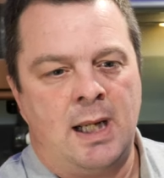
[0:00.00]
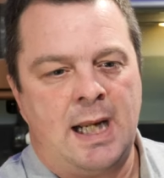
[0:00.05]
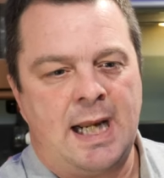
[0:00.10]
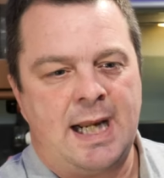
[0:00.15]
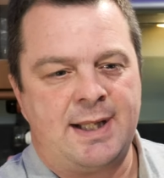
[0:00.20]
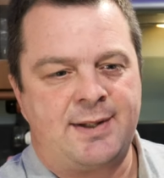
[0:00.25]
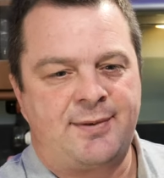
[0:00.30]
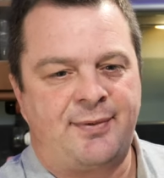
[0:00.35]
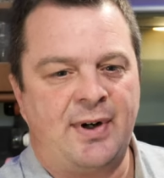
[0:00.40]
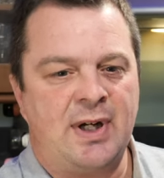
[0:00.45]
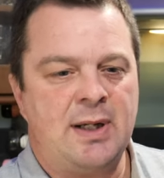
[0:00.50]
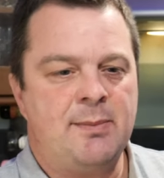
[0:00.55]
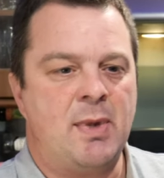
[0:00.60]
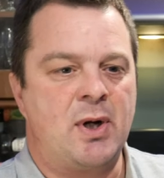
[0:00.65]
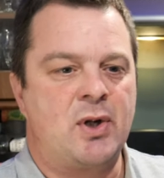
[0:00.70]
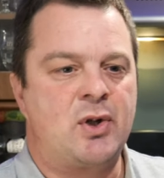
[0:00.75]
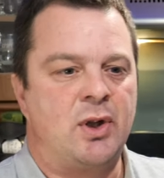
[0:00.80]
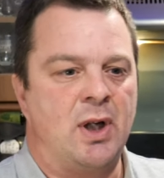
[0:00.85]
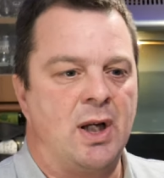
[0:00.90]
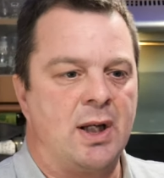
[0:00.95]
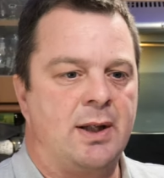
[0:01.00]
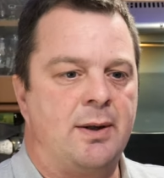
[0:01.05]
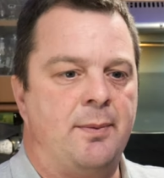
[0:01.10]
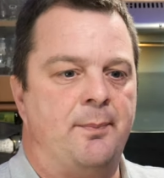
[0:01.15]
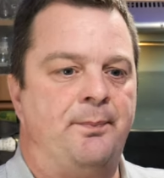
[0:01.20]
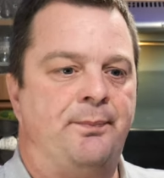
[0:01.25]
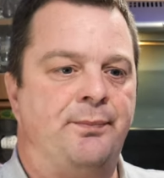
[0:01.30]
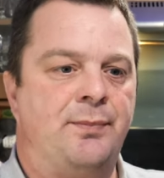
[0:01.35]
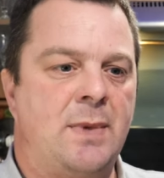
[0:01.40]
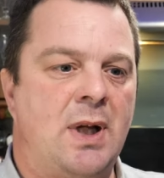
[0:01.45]
it's very much like
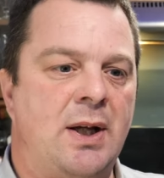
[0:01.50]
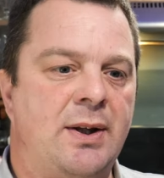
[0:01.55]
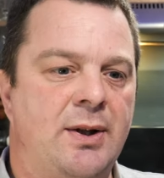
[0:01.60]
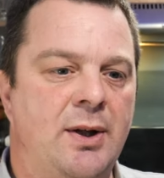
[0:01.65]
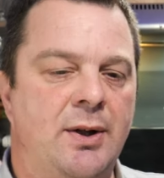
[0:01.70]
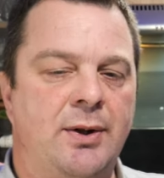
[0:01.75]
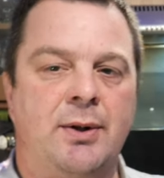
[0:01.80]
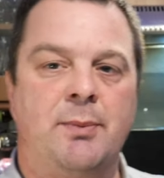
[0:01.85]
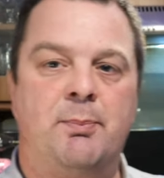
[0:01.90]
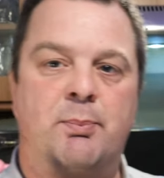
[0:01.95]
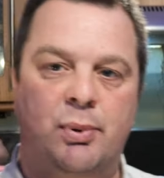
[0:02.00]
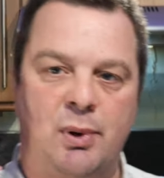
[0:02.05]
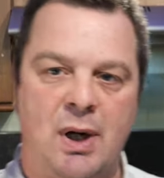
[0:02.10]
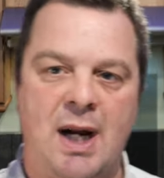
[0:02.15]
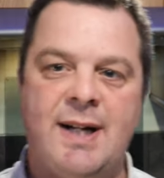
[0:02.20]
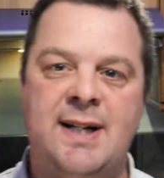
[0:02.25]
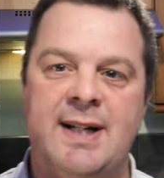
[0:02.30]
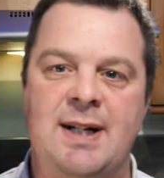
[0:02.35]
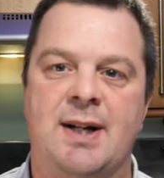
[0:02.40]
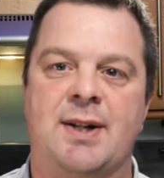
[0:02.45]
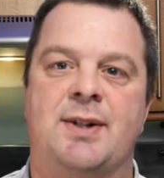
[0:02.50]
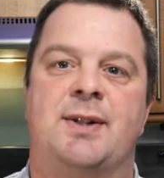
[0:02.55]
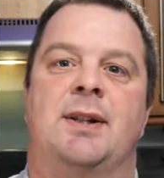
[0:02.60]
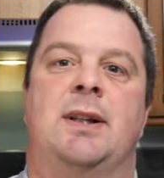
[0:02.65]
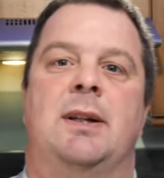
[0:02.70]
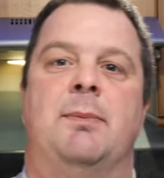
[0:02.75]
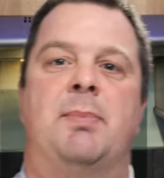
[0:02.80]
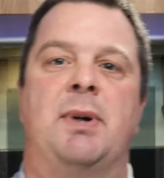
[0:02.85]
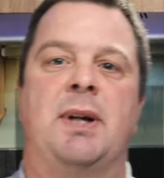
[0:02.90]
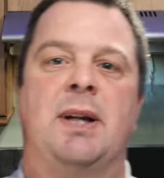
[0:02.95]
the the breadiness in
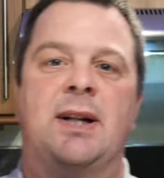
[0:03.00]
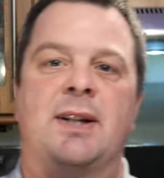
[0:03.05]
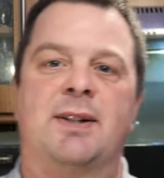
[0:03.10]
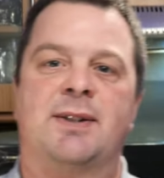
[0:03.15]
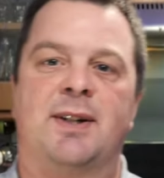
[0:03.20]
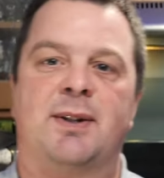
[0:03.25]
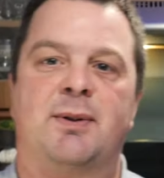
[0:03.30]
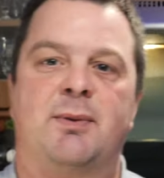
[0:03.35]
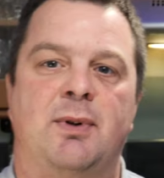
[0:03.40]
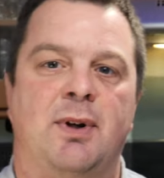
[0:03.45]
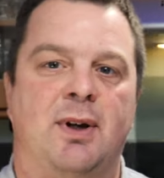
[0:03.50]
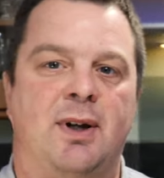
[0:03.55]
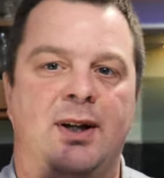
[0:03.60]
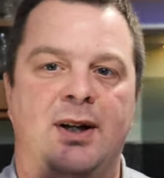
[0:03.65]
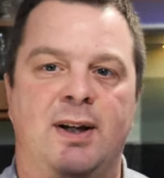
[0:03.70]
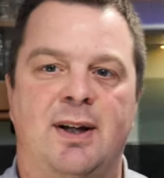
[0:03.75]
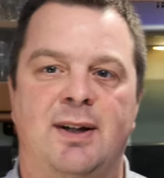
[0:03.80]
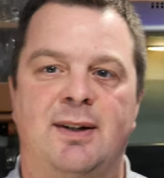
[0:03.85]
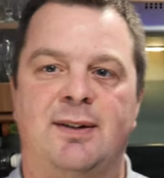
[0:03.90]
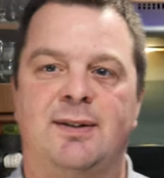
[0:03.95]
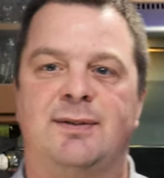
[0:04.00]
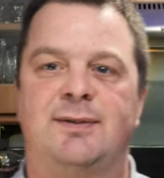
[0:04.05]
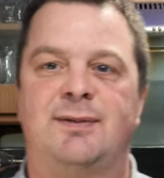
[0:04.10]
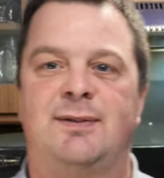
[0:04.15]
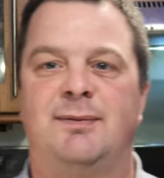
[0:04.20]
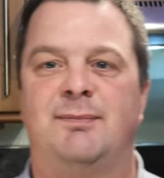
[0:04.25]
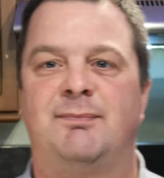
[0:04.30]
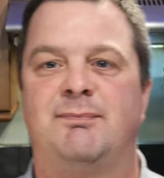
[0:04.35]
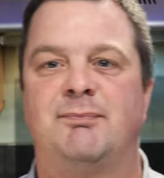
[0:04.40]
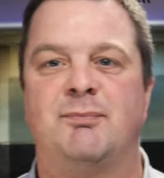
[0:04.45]
the beer is like
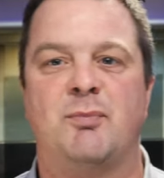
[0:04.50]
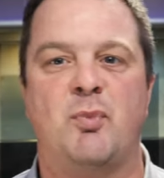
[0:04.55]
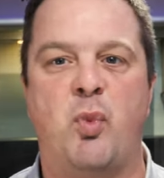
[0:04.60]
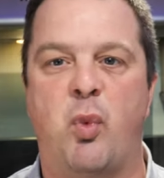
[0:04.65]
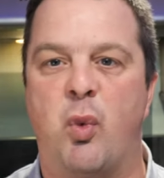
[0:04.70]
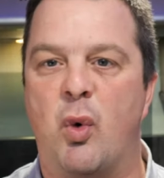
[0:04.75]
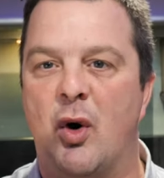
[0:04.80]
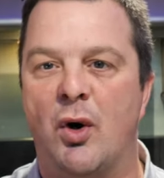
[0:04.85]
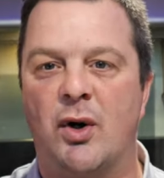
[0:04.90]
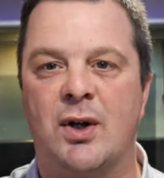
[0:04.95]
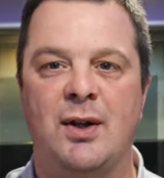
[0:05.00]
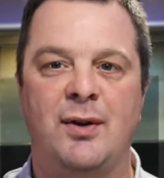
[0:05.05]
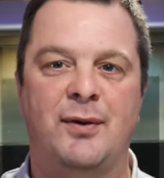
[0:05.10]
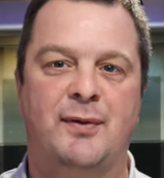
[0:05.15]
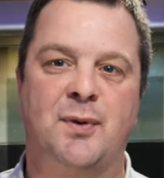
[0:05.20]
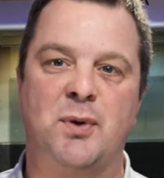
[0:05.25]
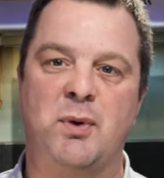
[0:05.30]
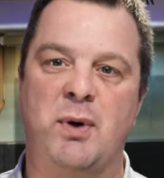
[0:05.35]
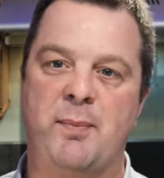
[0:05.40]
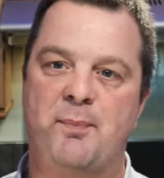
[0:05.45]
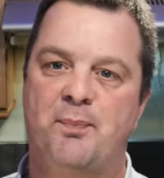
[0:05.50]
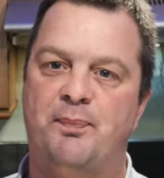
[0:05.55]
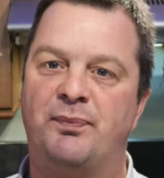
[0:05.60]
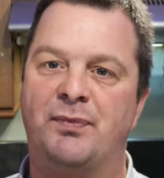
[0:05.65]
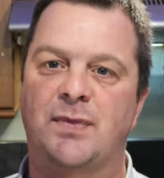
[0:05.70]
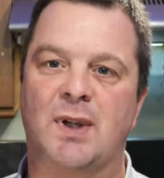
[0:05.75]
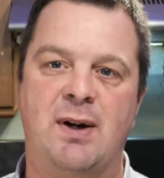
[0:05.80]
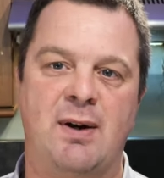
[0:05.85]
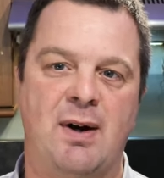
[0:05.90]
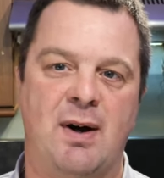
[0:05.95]
walking through a,
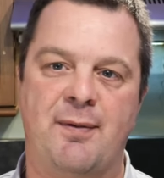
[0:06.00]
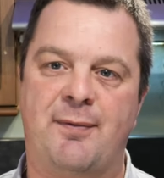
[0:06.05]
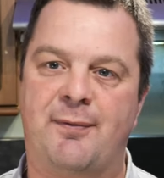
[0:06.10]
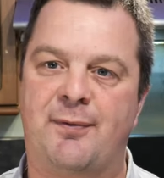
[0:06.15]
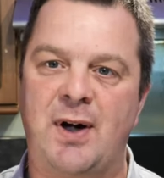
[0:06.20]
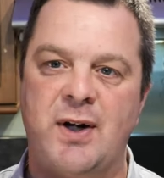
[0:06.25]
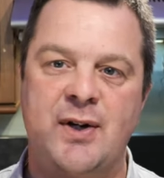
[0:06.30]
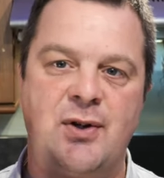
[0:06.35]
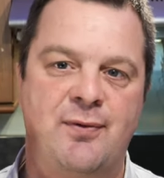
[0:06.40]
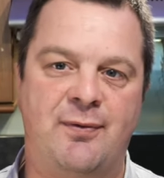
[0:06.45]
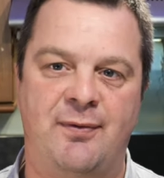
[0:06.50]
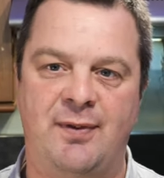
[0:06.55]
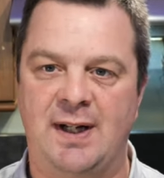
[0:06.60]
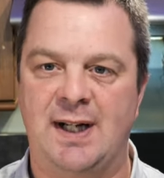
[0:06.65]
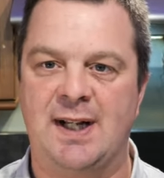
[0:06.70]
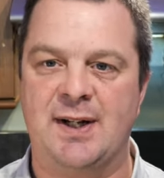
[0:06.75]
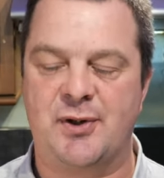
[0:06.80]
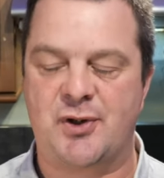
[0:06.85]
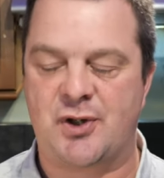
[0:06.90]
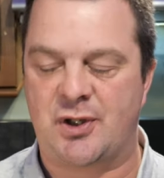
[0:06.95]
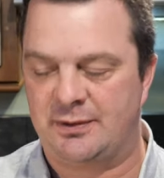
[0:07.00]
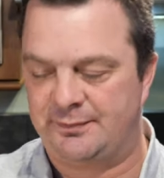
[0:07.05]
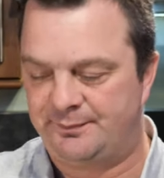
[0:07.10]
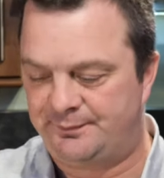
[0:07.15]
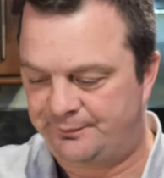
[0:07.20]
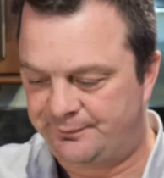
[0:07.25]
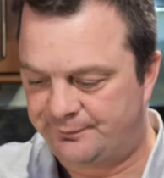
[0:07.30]
a French village,